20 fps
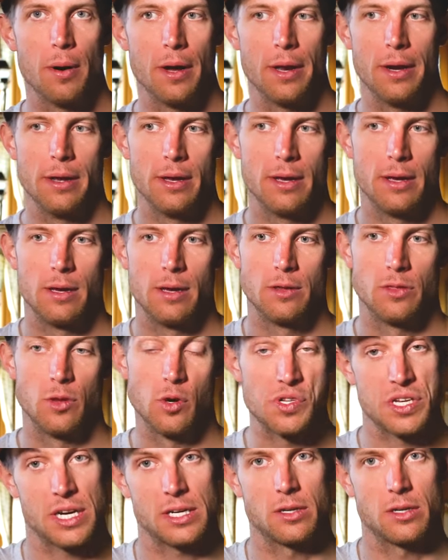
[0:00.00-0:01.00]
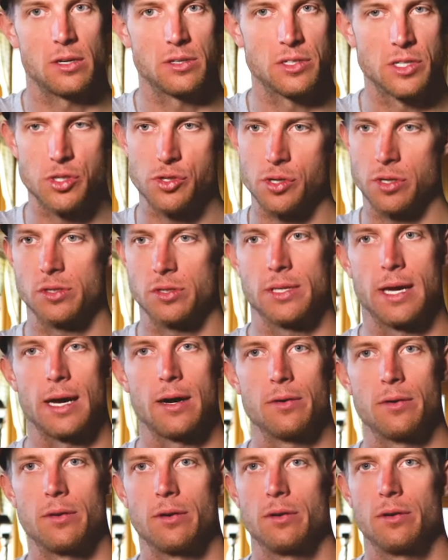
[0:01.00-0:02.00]
but those technologies trickle
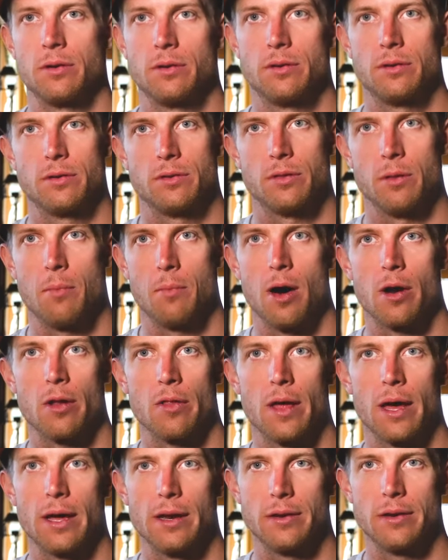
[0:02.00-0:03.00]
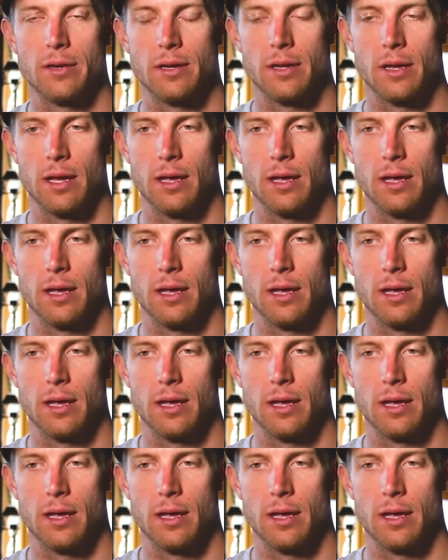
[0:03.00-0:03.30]
down the model line.